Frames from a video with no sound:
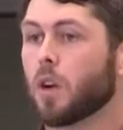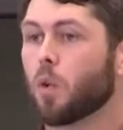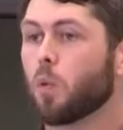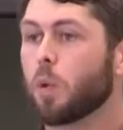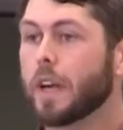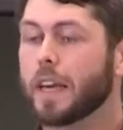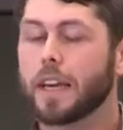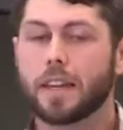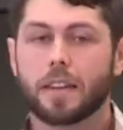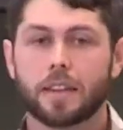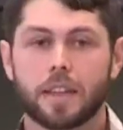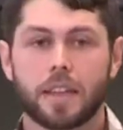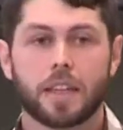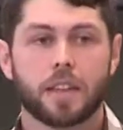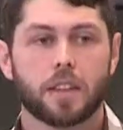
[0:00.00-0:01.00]
We
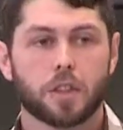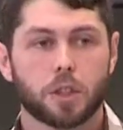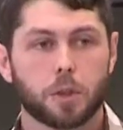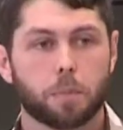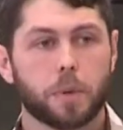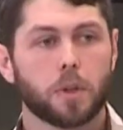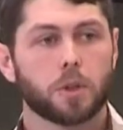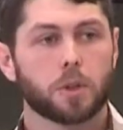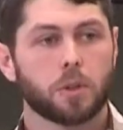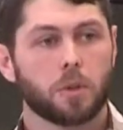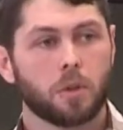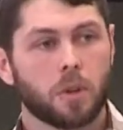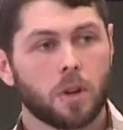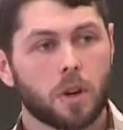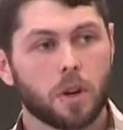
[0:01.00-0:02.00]
need
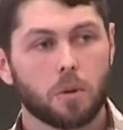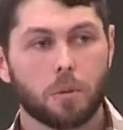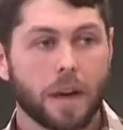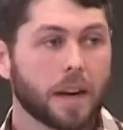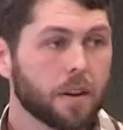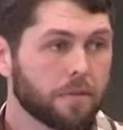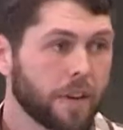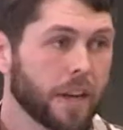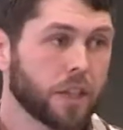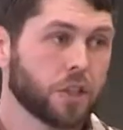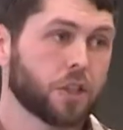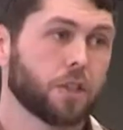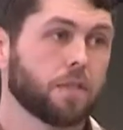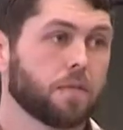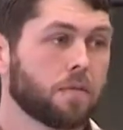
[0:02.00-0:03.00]
spiritual
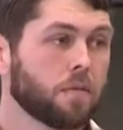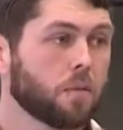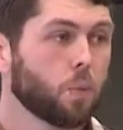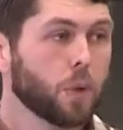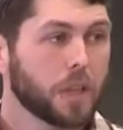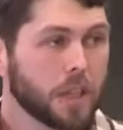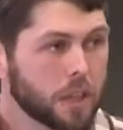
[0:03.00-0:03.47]
renovation. We